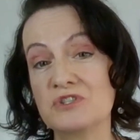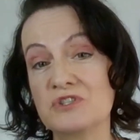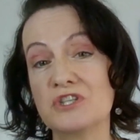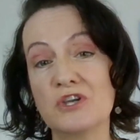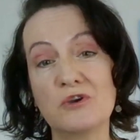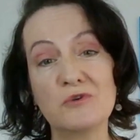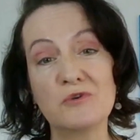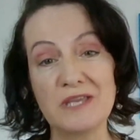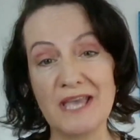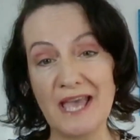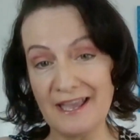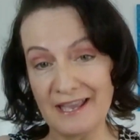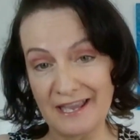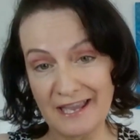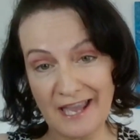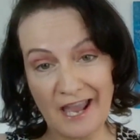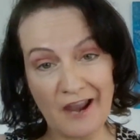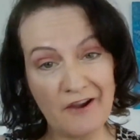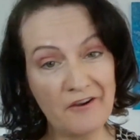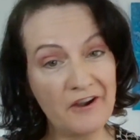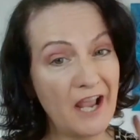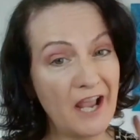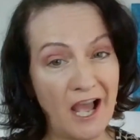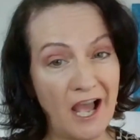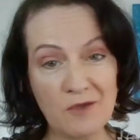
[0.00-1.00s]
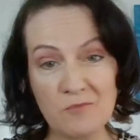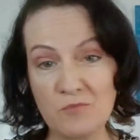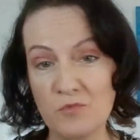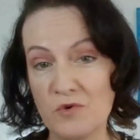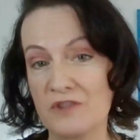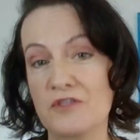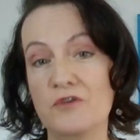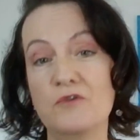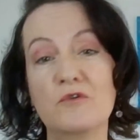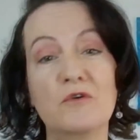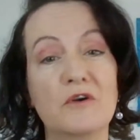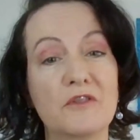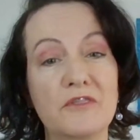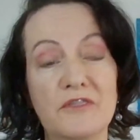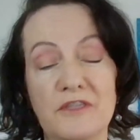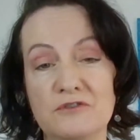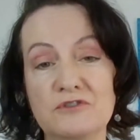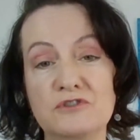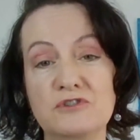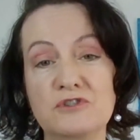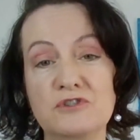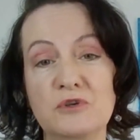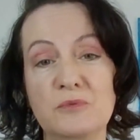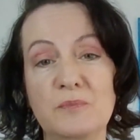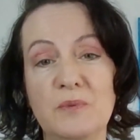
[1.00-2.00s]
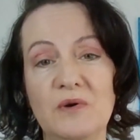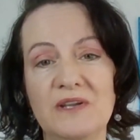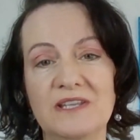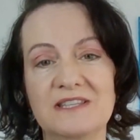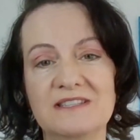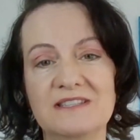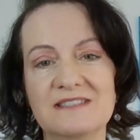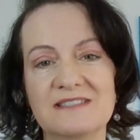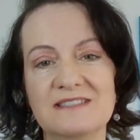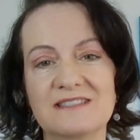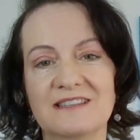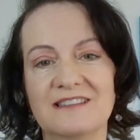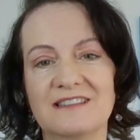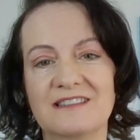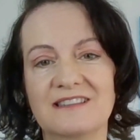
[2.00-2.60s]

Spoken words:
So yeah, Gary, I'm with you on those 2 points.